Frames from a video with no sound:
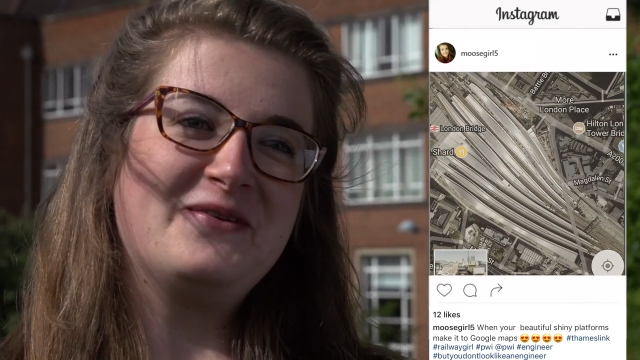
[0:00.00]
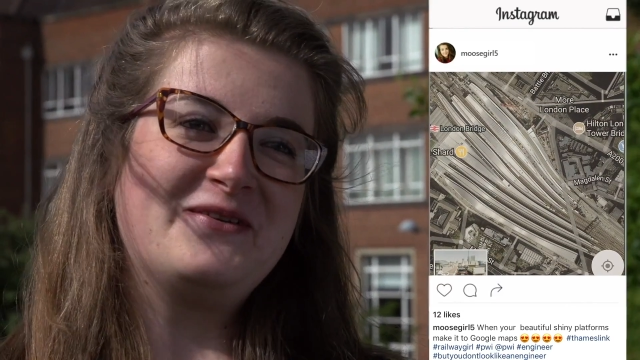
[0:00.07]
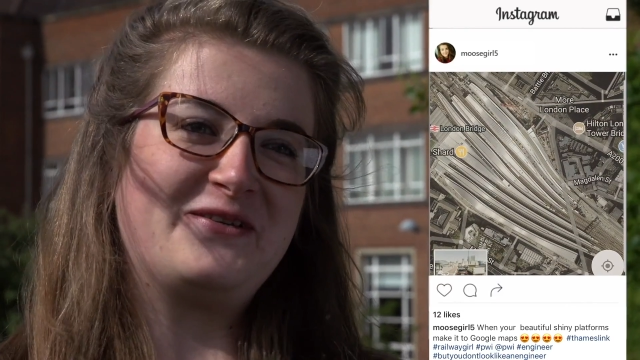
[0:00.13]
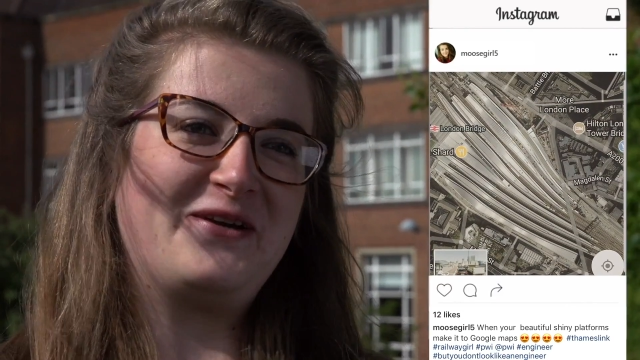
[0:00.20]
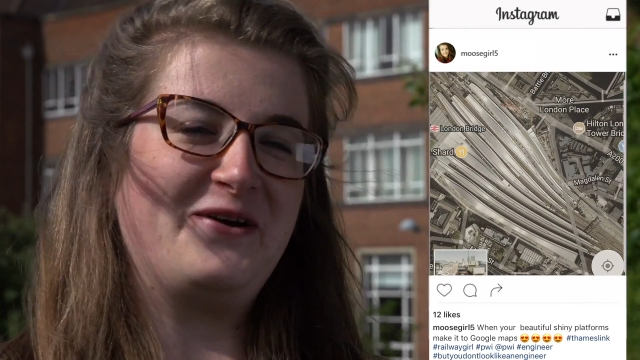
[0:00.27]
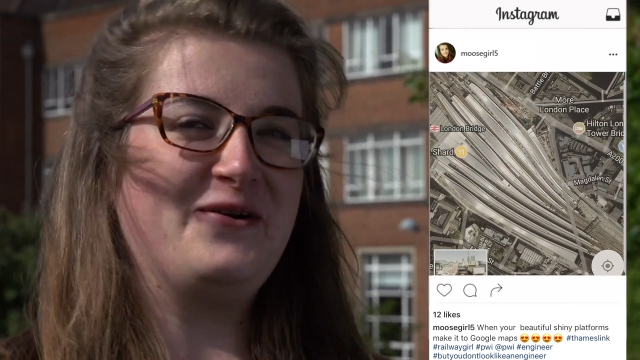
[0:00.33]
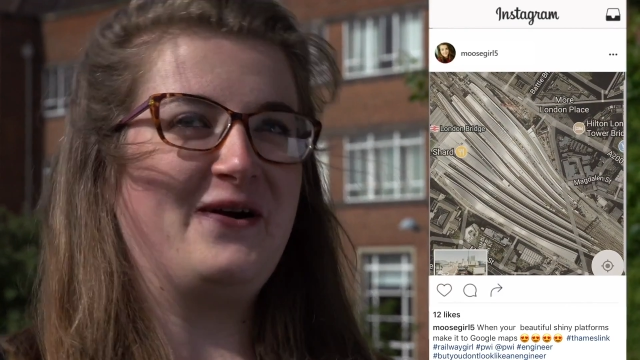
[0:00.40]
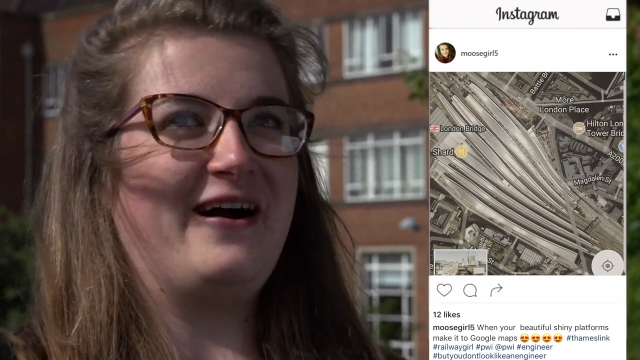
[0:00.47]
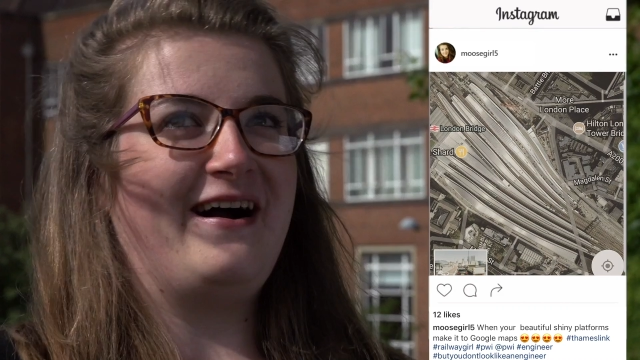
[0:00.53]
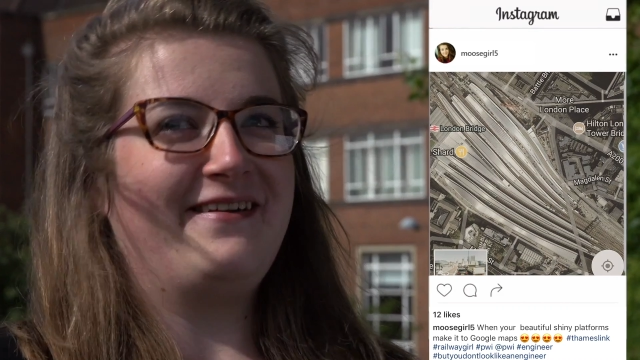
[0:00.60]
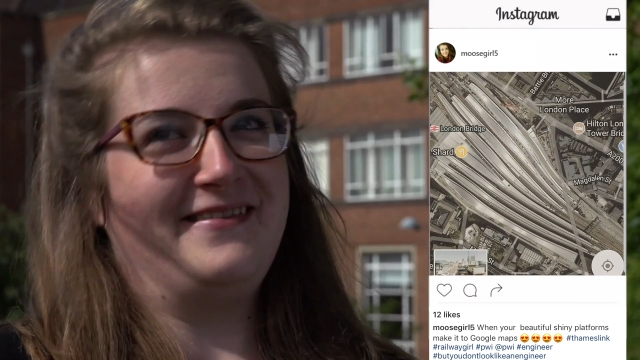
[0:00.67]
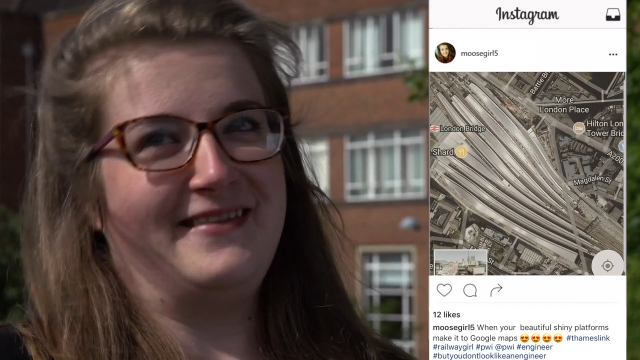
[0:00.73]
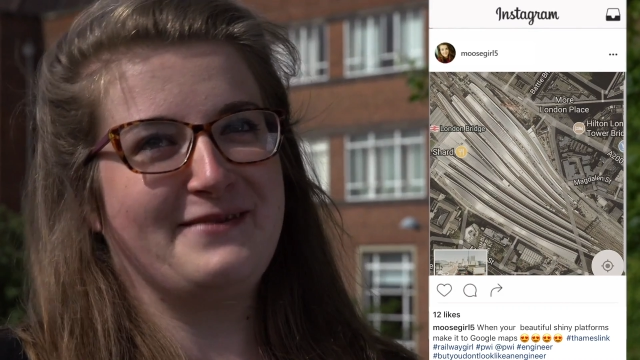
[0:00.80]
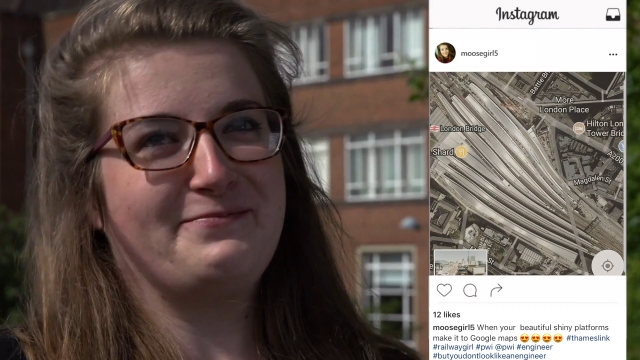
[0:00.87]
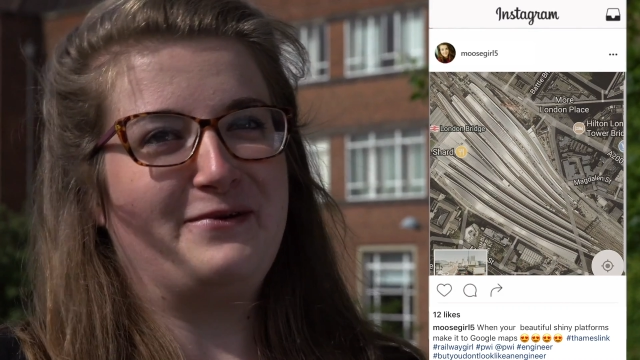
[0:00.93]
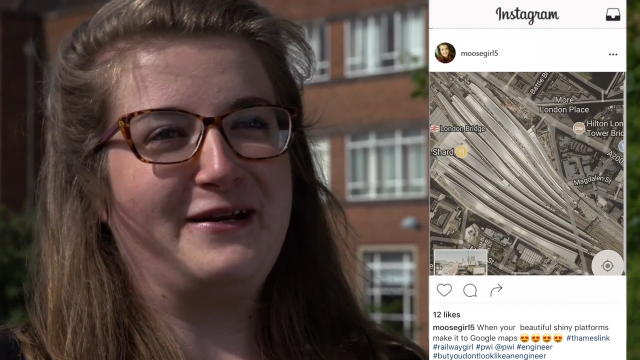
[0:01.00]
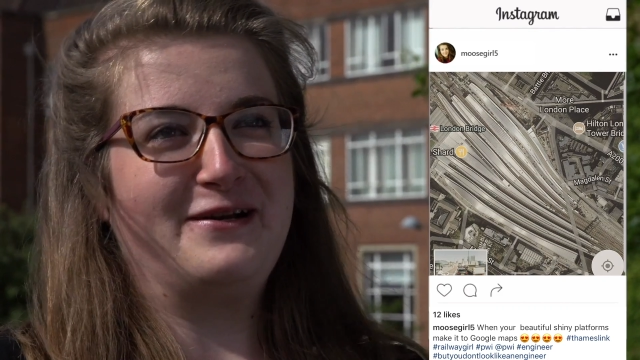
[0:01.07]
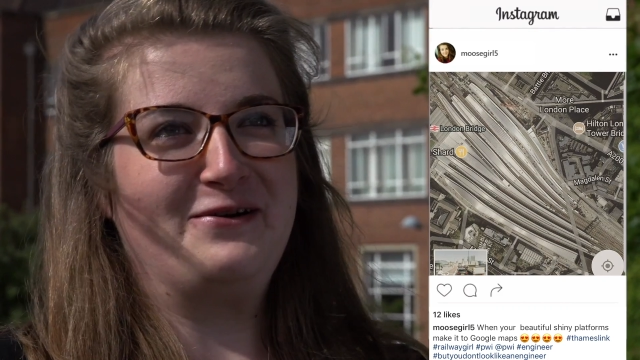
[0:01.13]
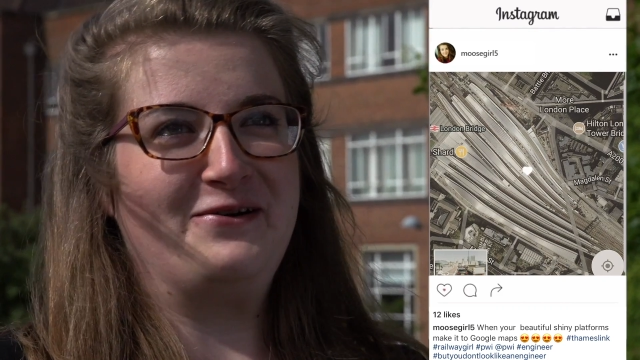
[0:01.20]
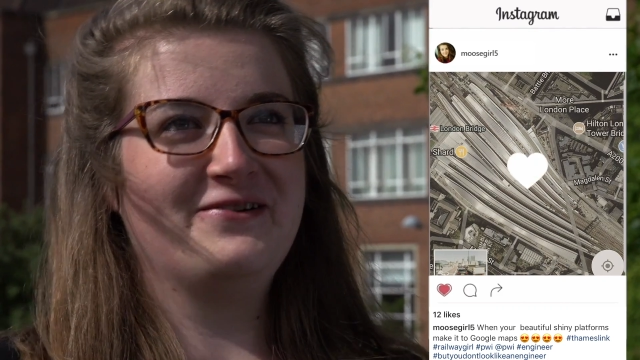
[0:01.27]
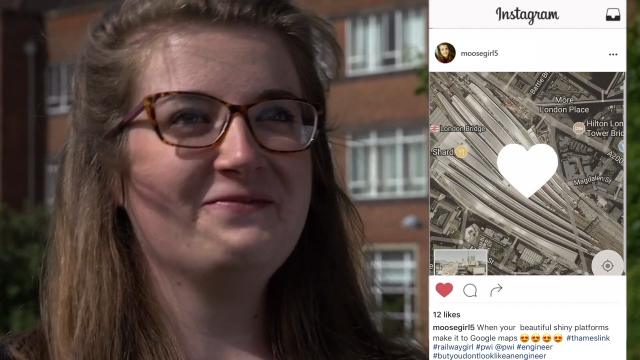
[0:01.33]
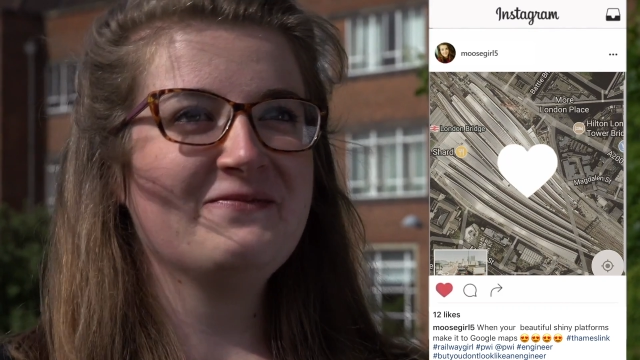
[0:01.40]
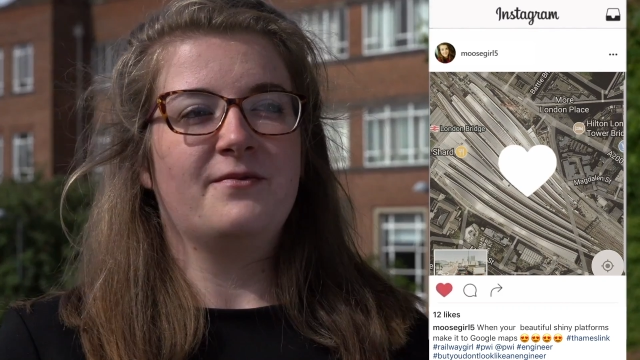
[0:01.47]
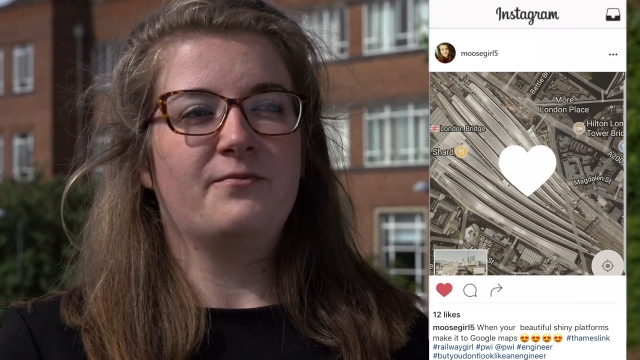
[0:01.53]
So I think that's pretty cool.